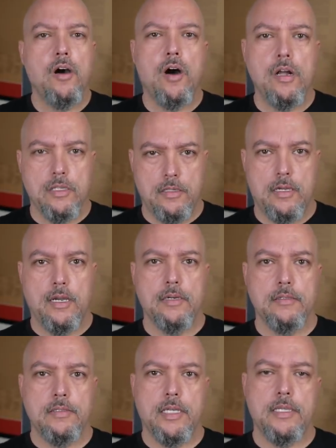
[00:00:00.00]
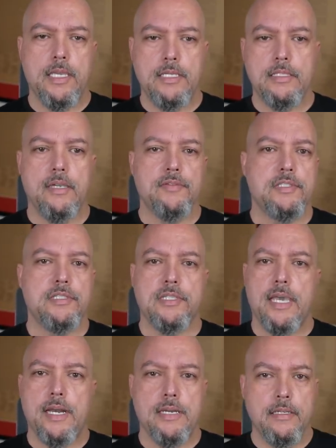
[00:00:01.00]
all along that the ATF has
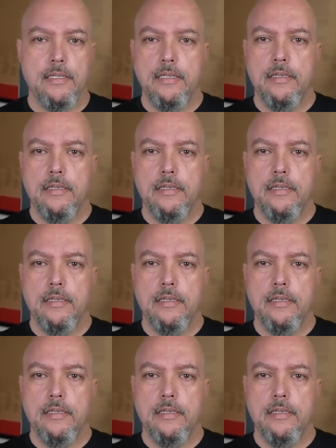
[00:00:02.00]
decided